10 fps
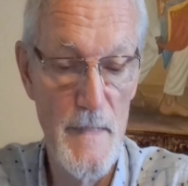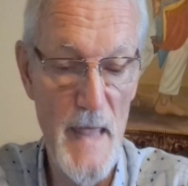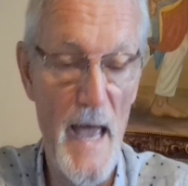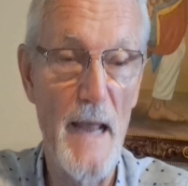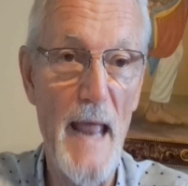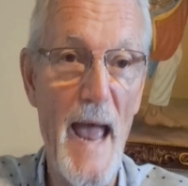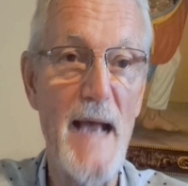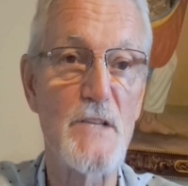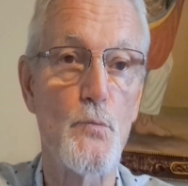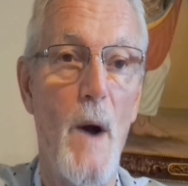that
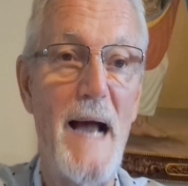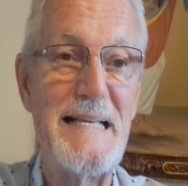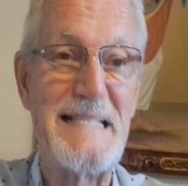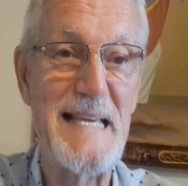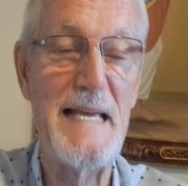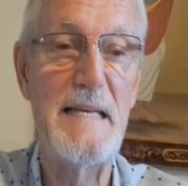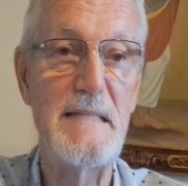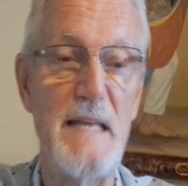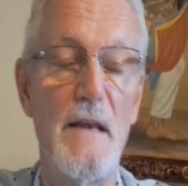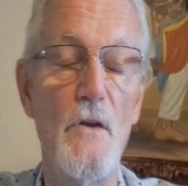
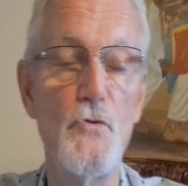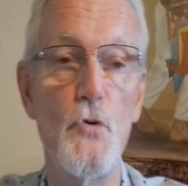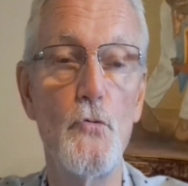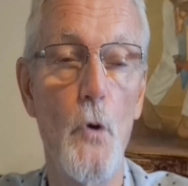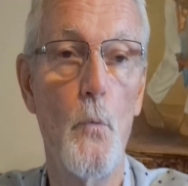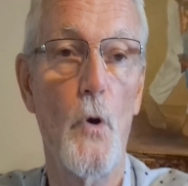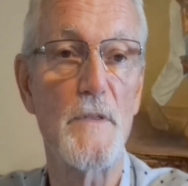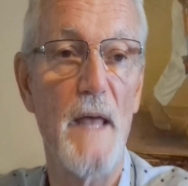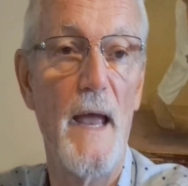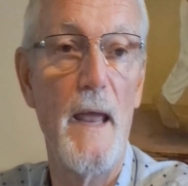XYZ didn't do the
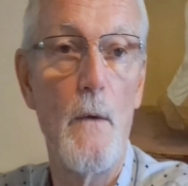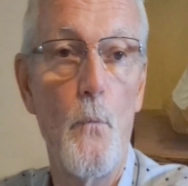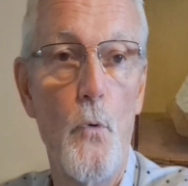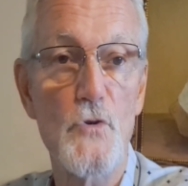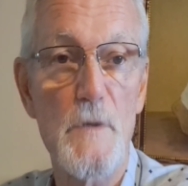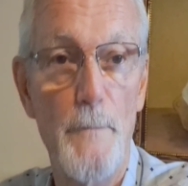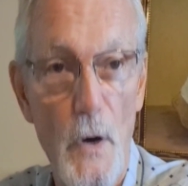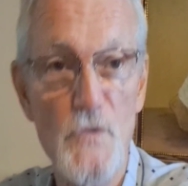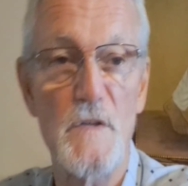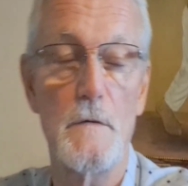work they were
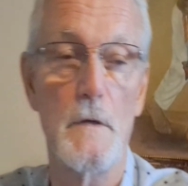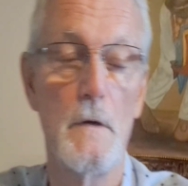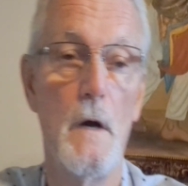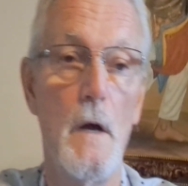supposed to do.